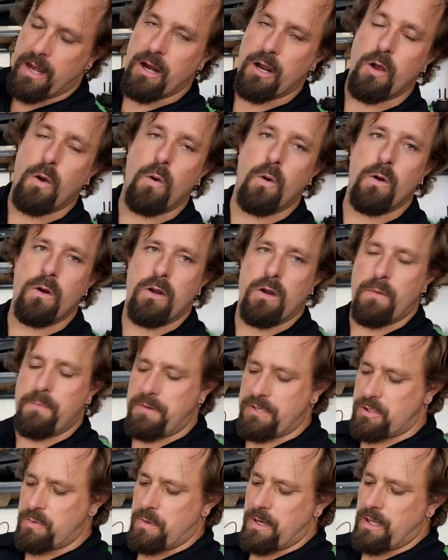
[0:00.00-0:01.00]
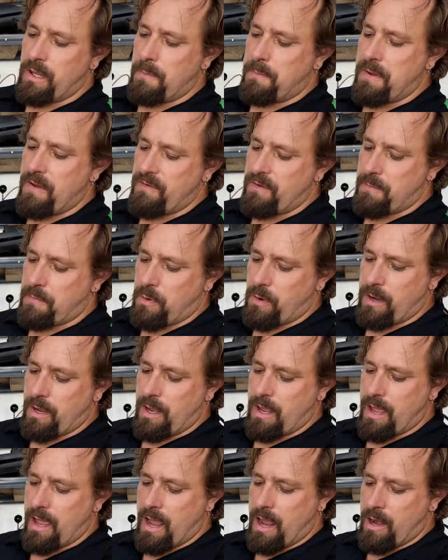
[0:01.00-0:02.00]
and a quarter between the pivot
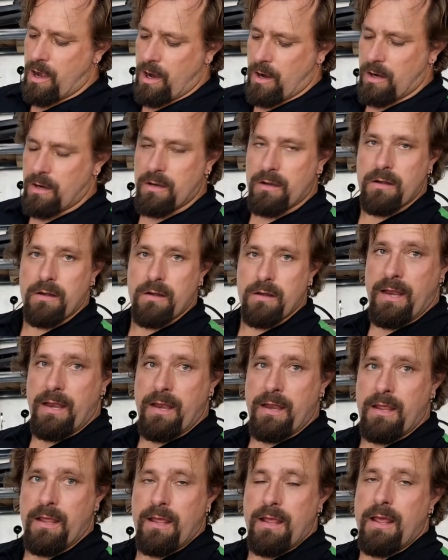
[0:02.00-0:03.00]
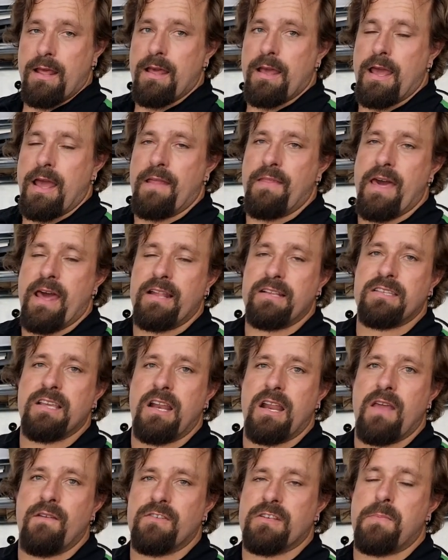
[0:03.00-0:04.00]
point and our pin, and that is
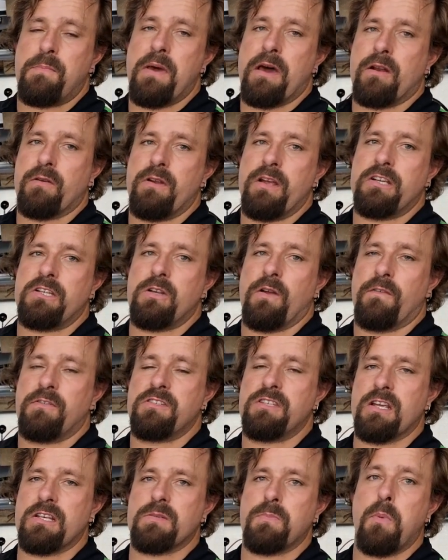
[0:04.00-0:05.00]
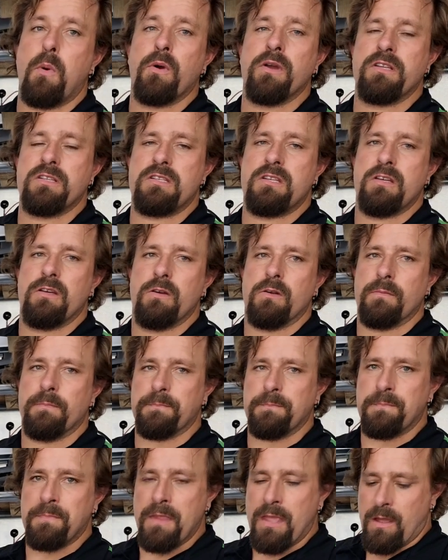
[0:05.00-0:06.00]
going to give us a pedal ratio of 6.2,
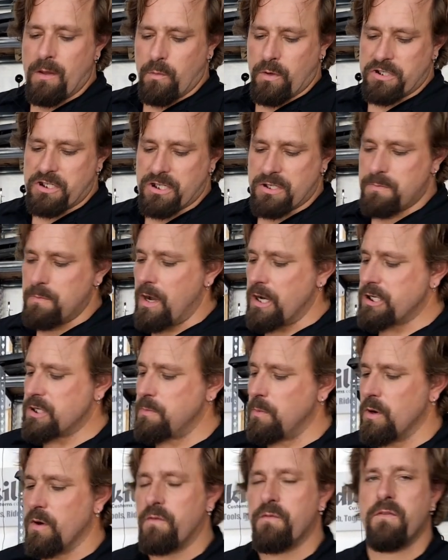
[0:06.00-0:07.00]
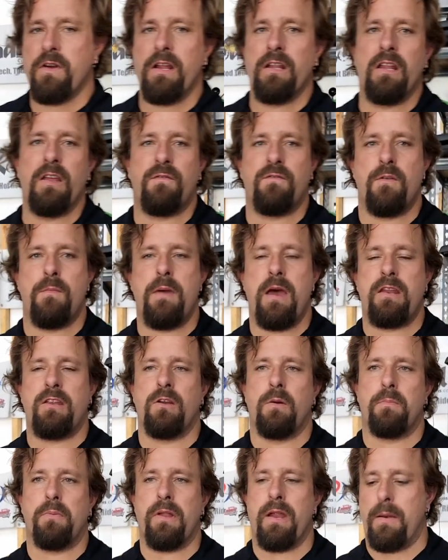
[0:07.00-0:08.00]
which is much more friendly for
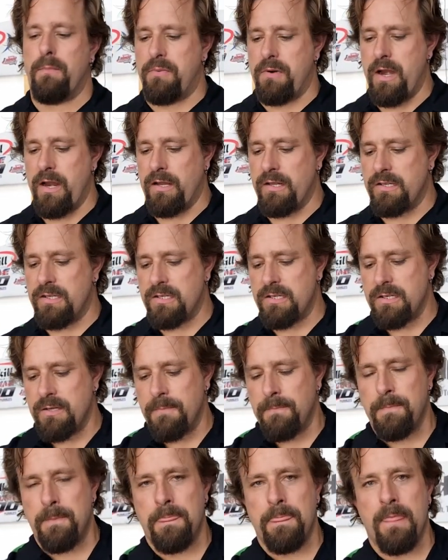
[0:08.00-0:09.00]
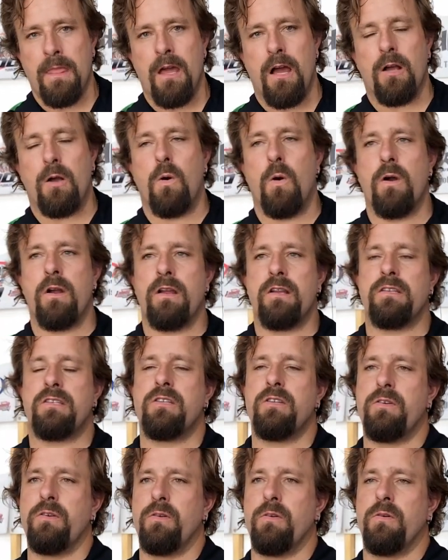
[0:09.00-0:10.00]
manual brakes. According
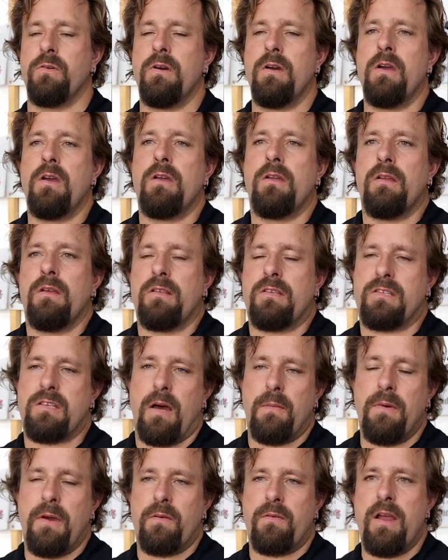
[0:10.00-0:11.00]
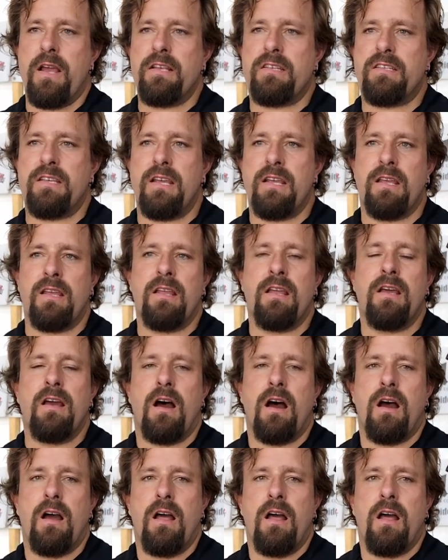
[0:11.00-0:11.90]
to Summit Racing,